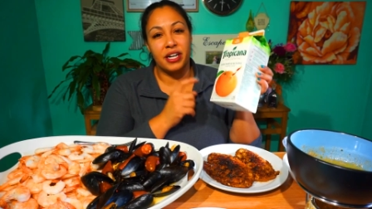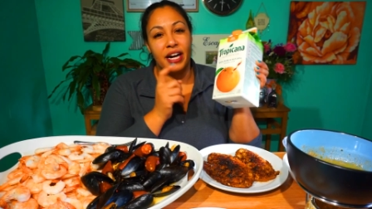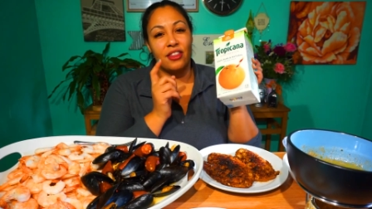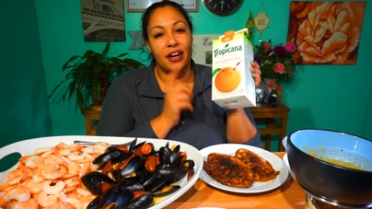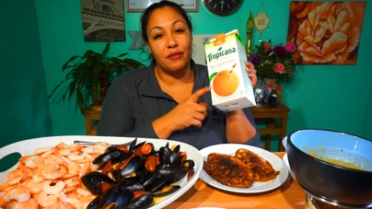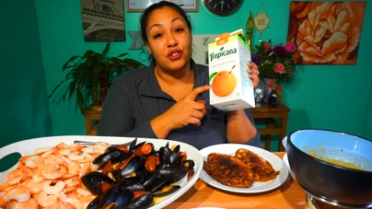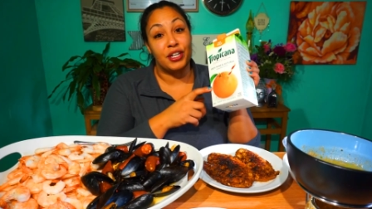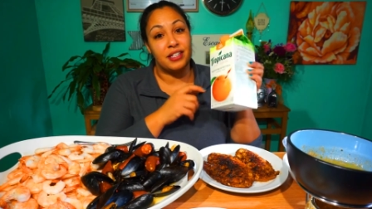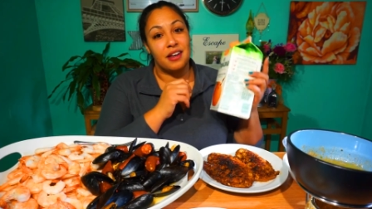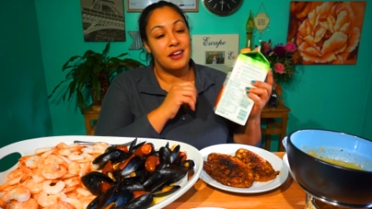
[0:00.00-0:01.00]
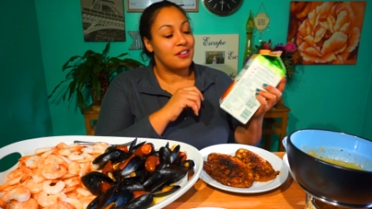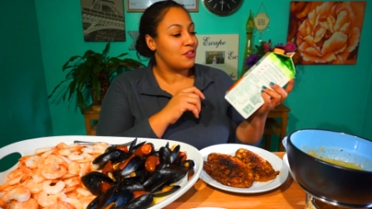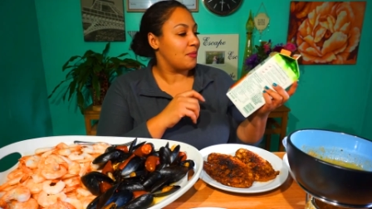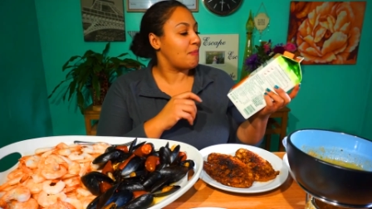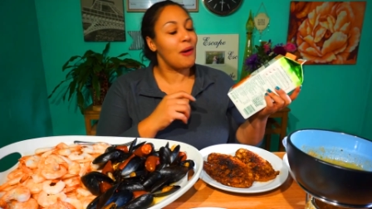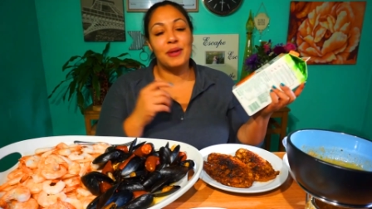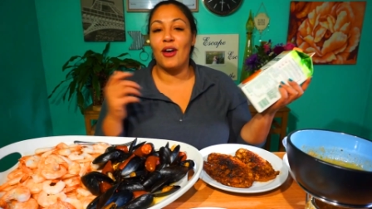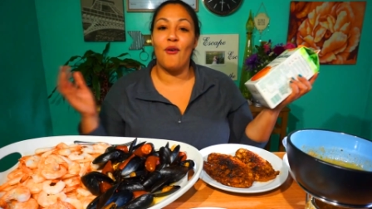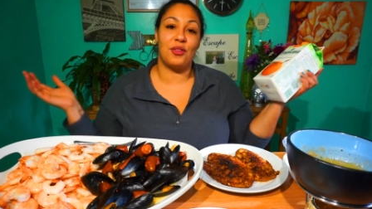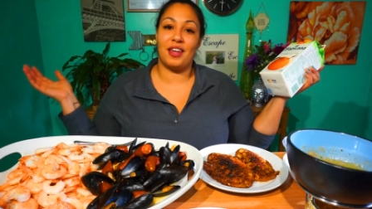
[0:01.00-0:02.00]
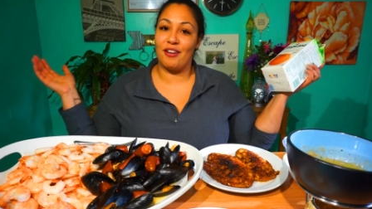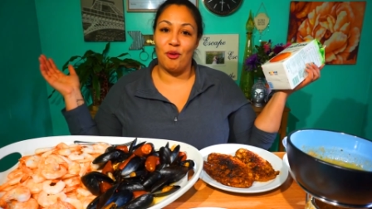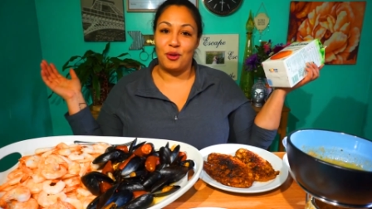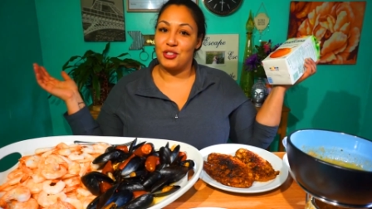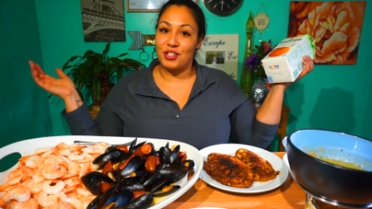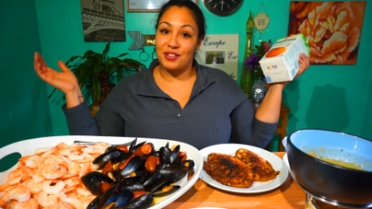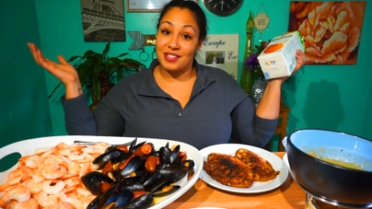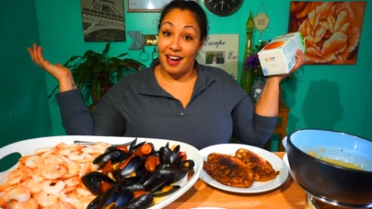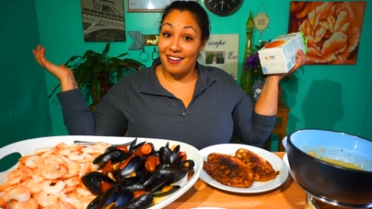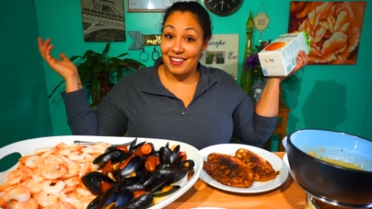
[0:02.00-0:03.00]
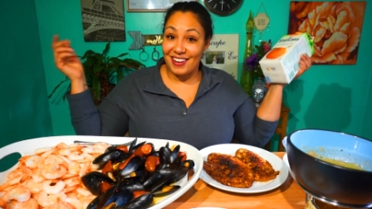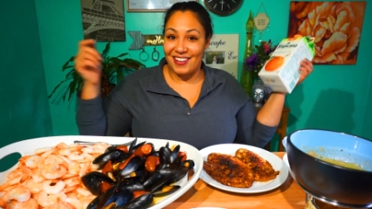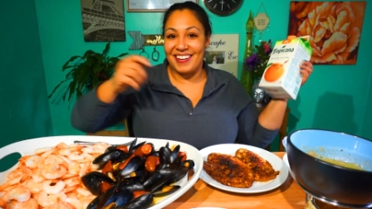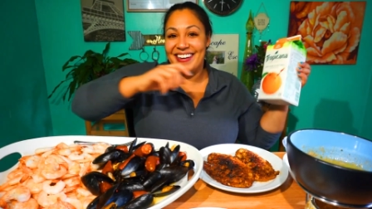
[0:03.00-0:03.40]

I thought I would drink probably the whole thing of orange juice. I don't know.